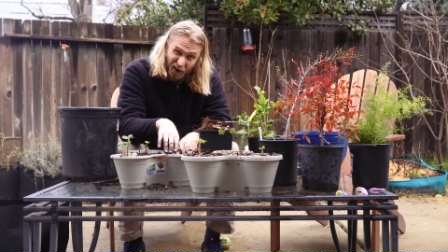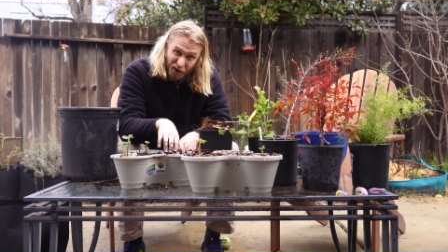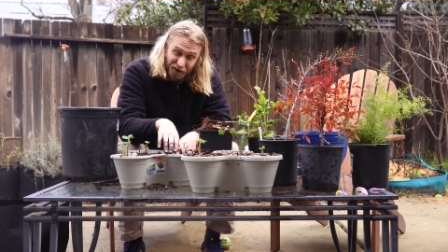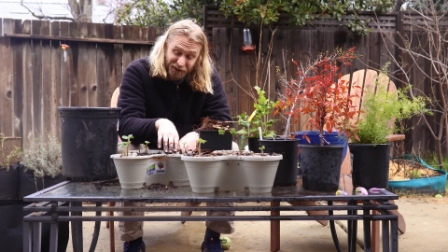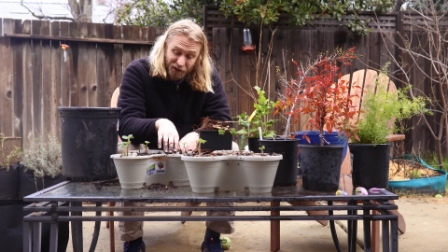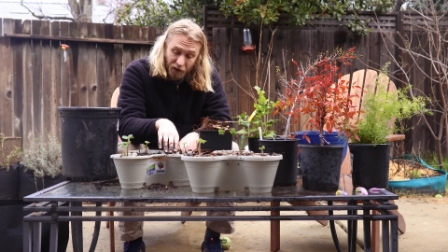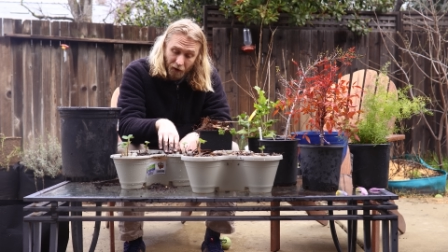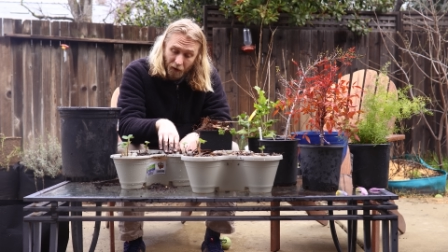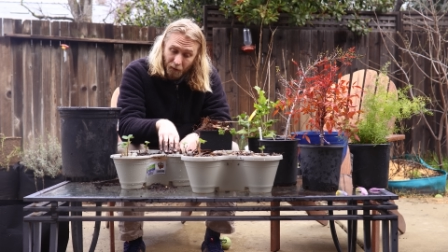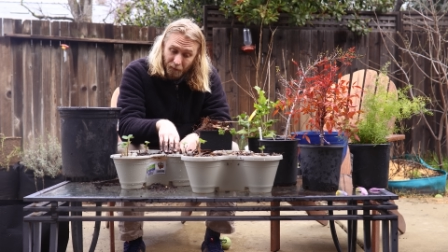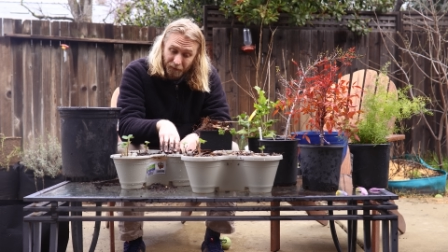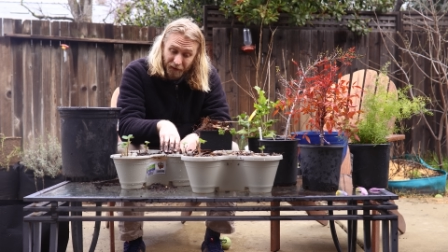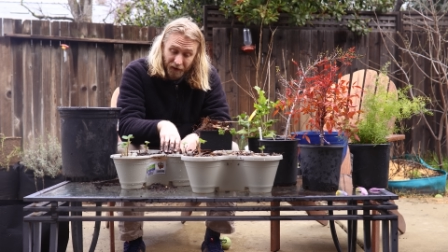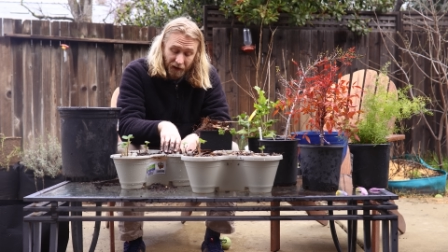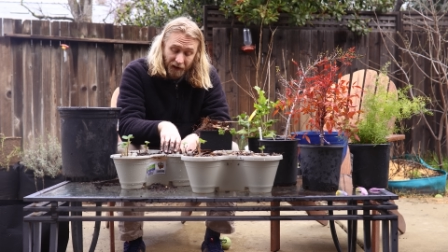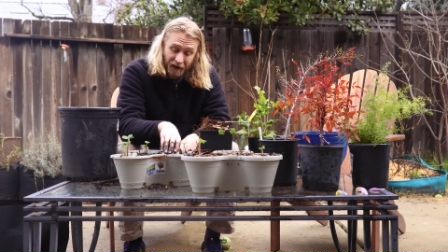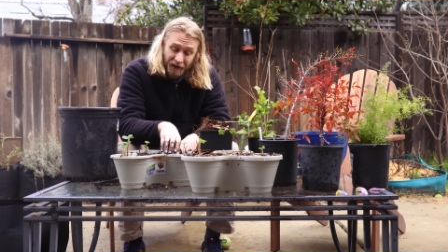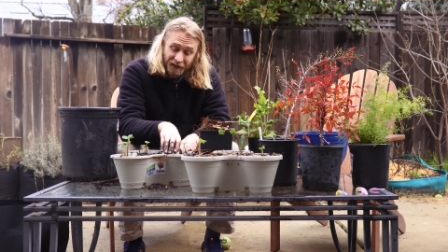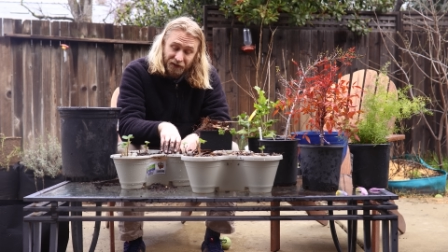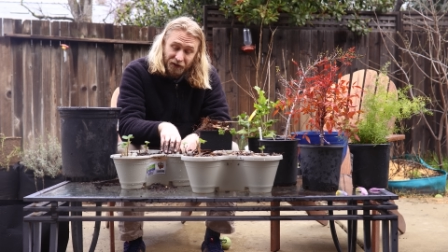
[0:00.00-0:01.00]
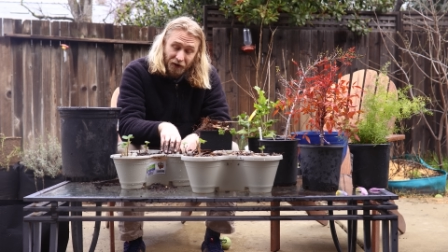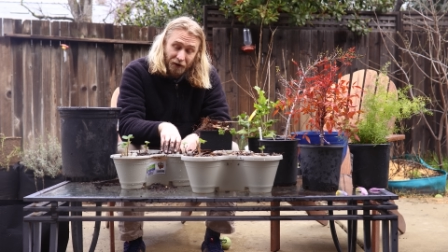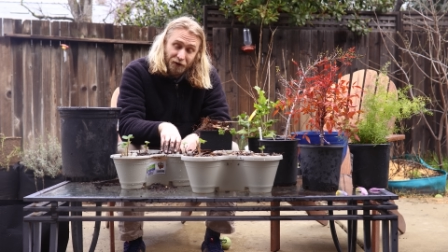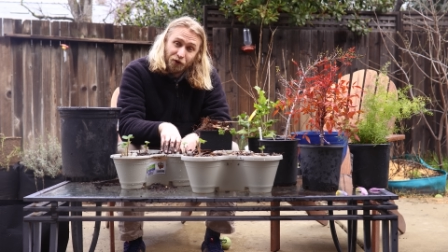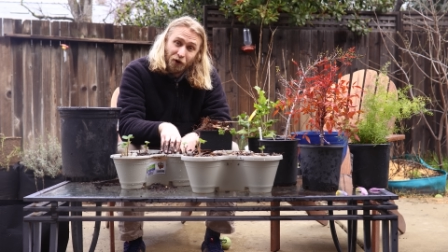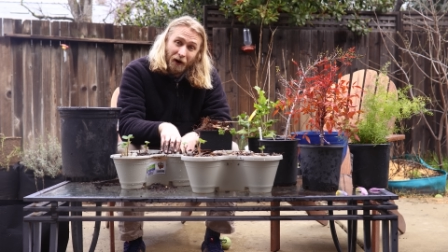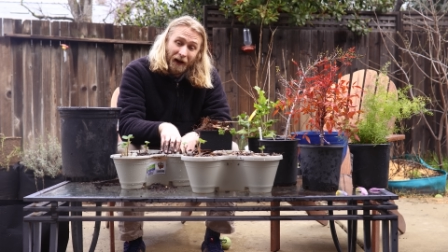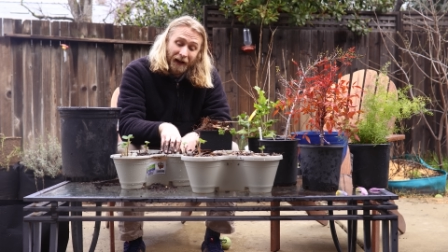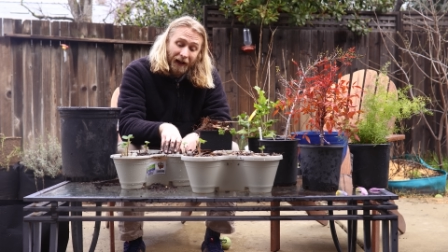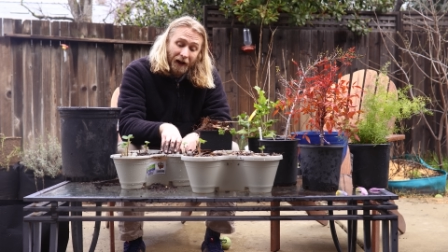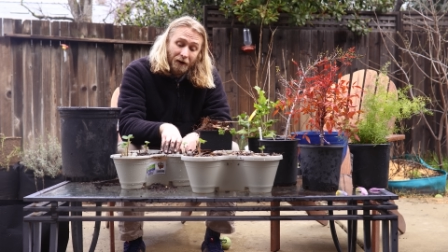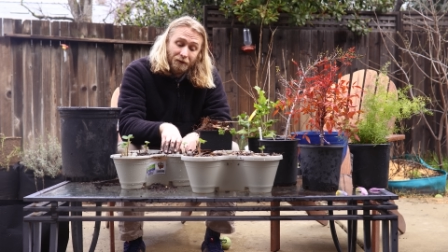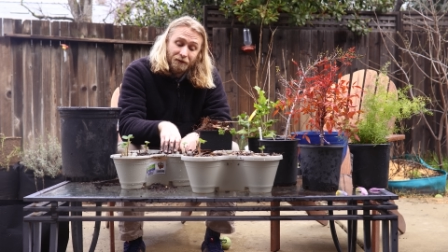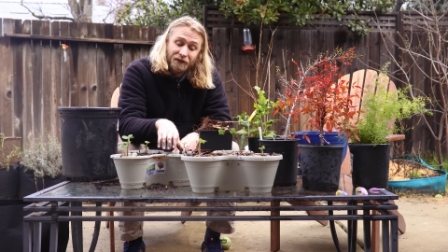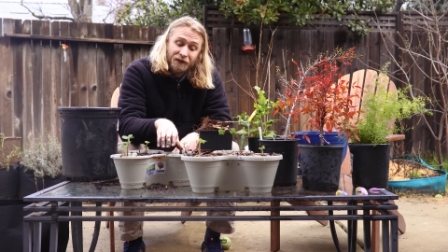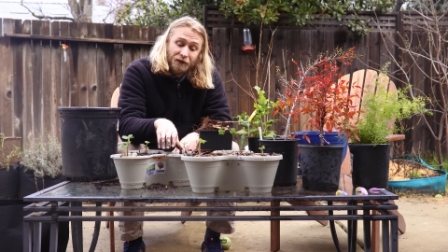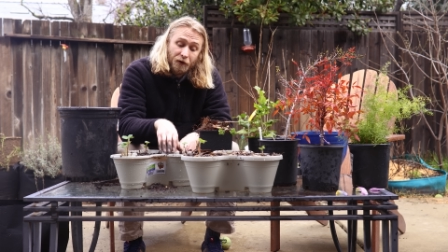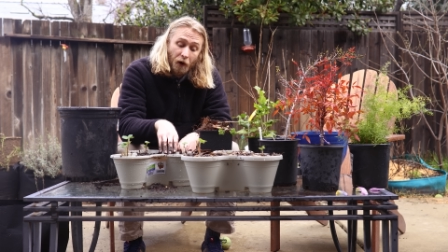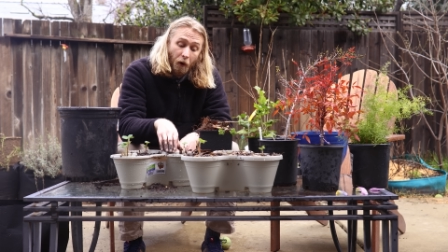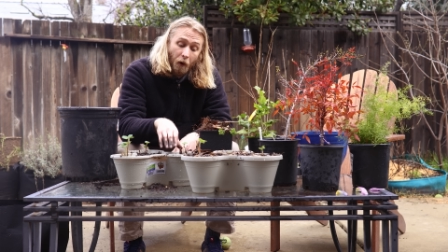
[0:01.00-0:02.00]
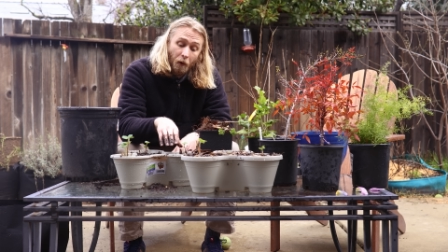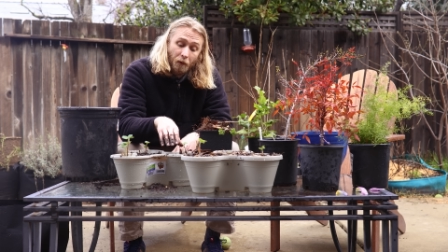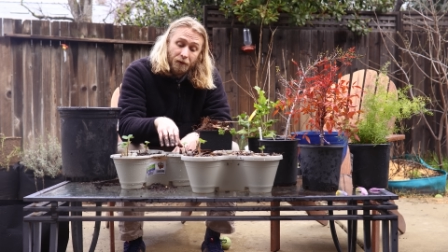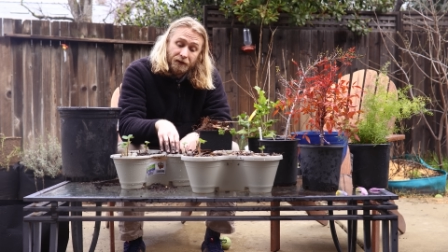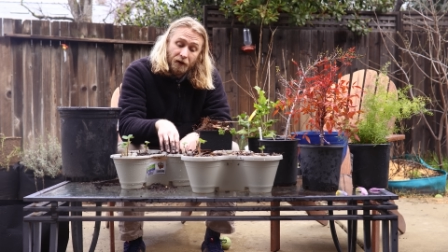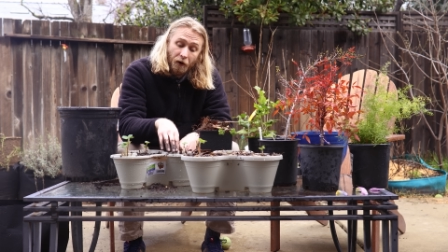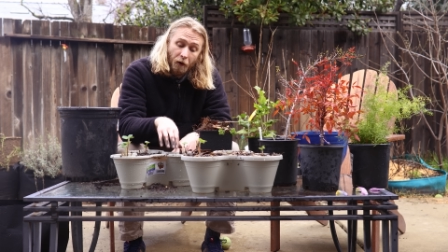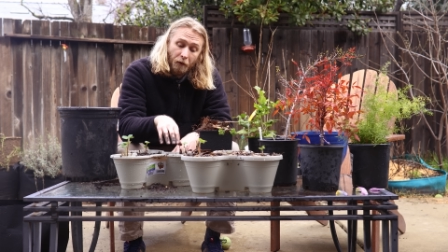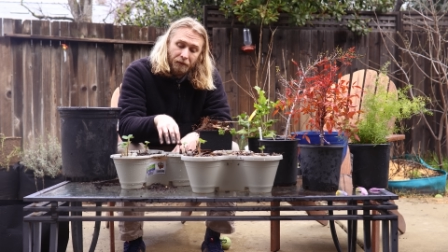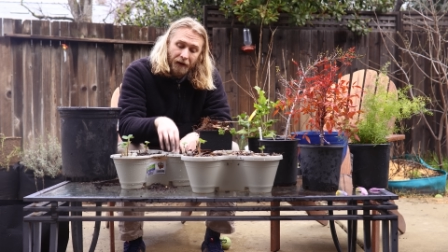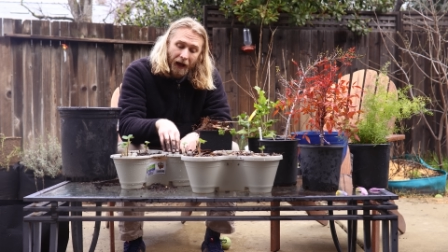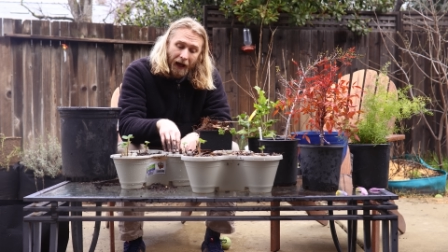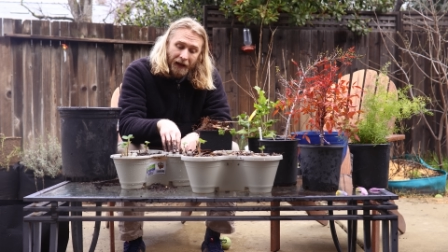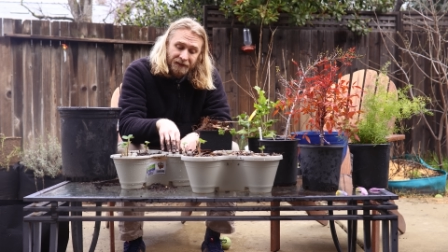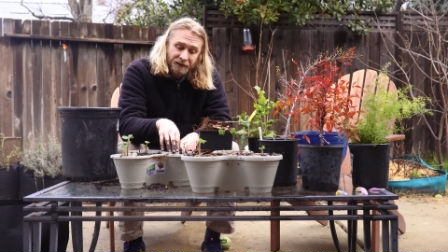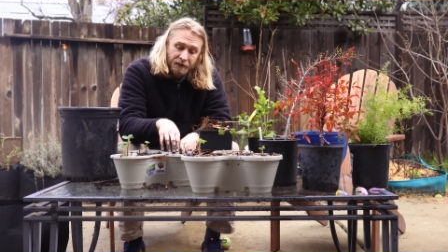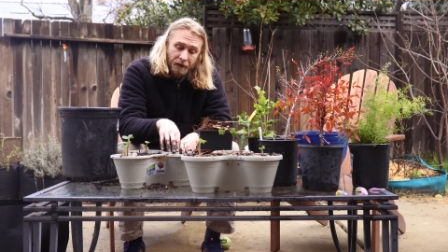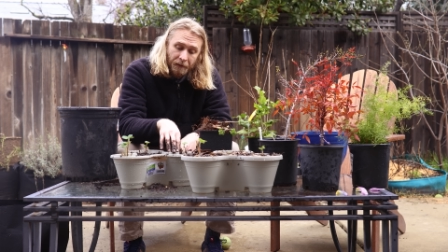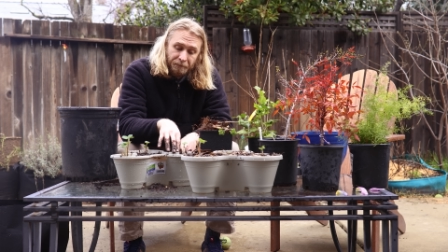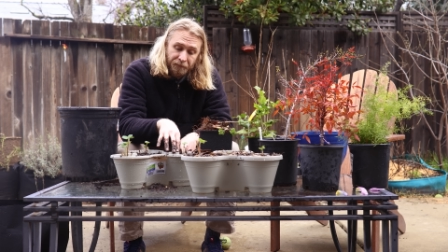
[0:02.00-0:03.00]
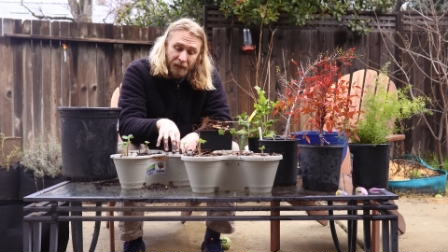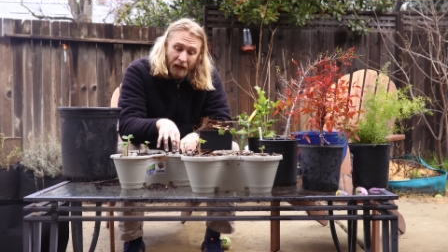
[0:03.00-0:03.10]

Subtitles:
or so, they're gonna start drying out so fast.